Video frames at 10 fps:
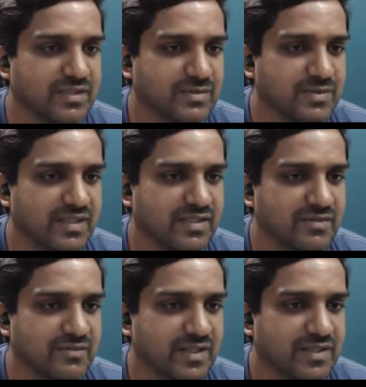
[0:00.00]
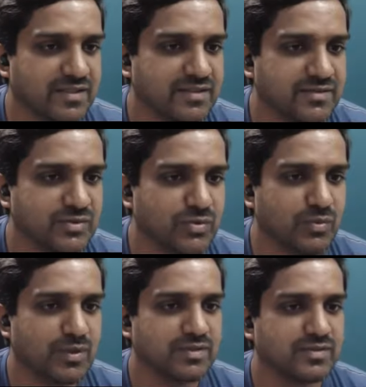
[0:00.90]
1 to 9 where you
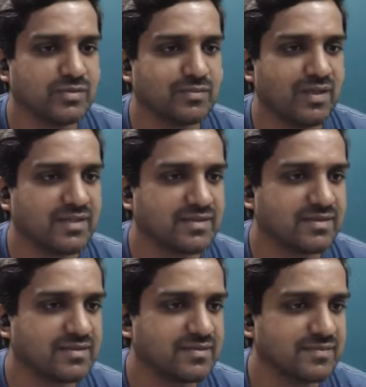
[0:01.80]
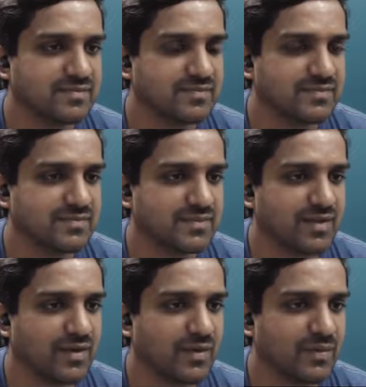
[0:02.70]
want to mark.
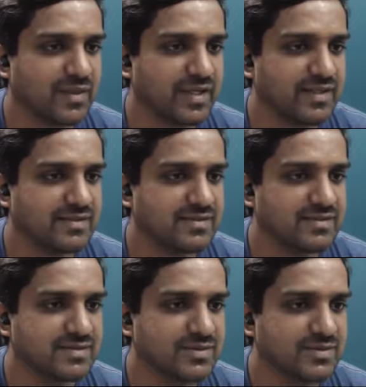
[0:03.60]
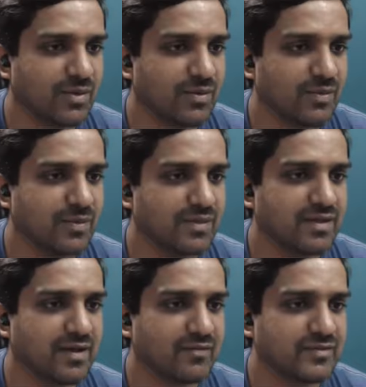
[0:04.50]
Okay, so
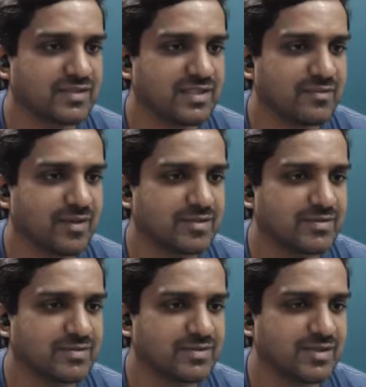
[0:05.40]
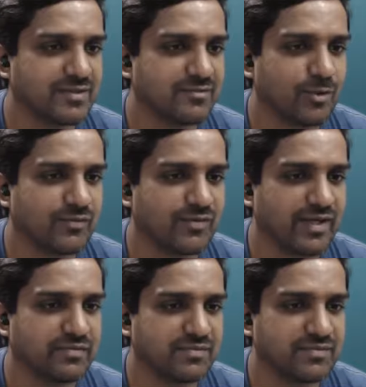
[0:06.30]
obviously 1, 2, 3, 4,
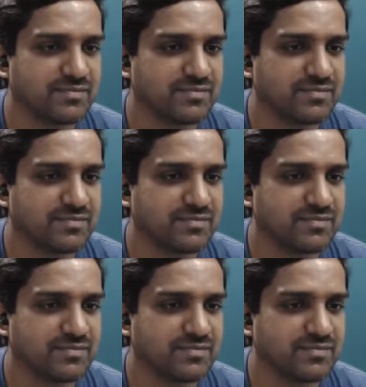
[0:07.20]
5.